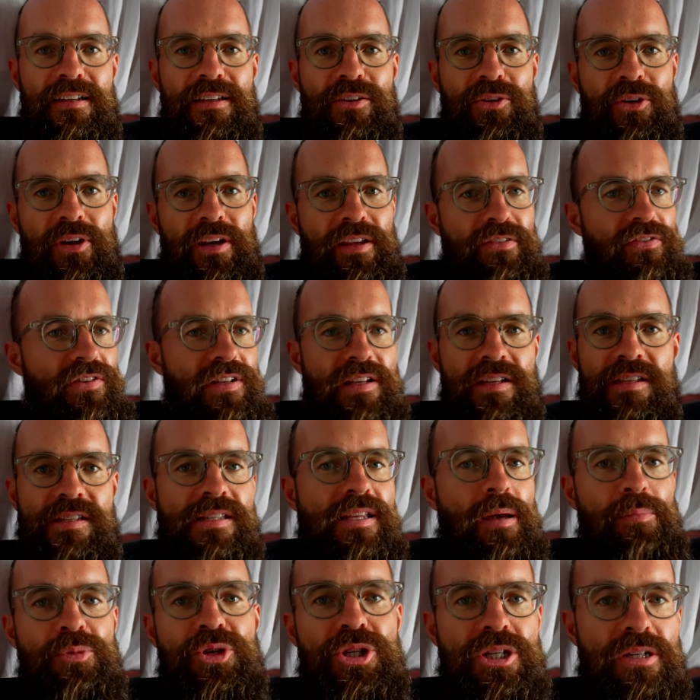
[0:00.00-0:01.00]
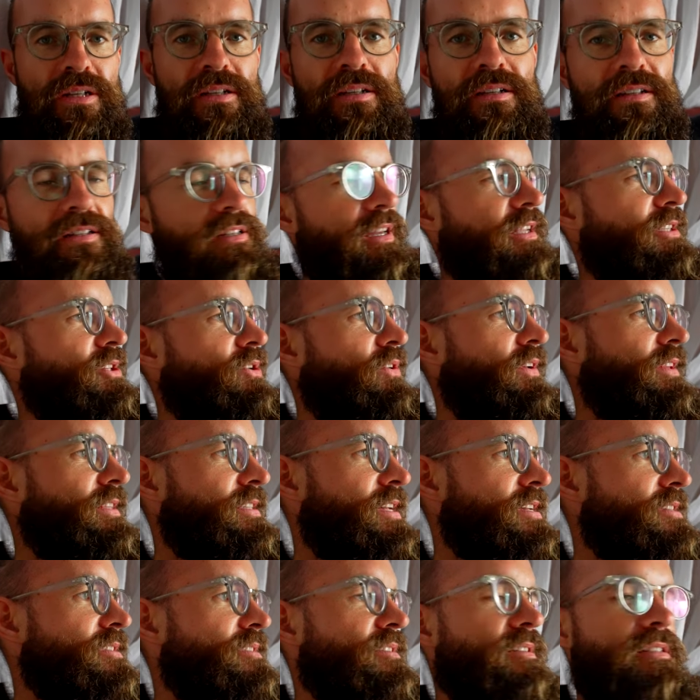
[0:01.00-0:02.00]
You can have an assumption and you can
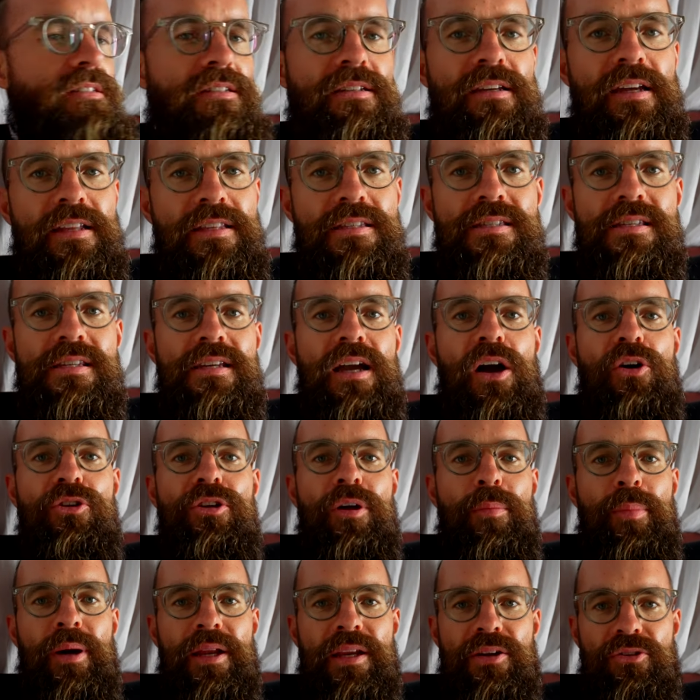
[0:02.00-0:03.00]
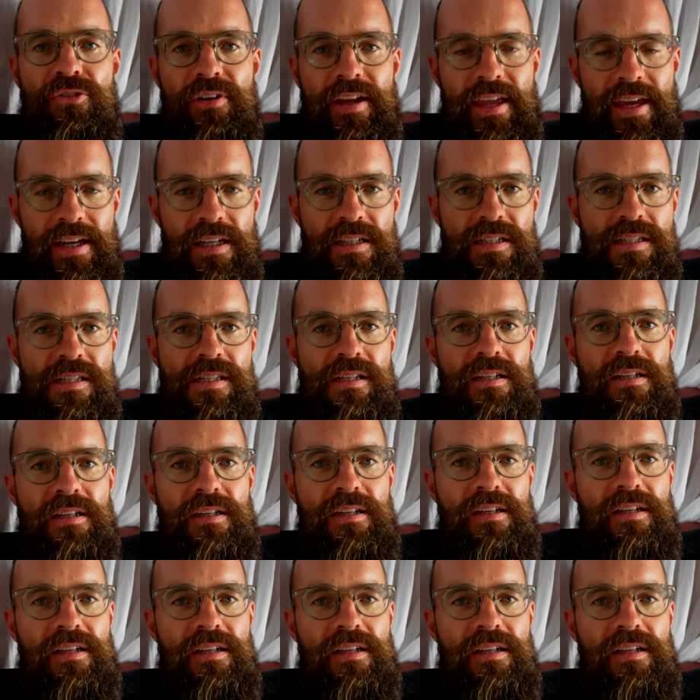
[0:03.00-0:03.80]
test it and see how your body reacts.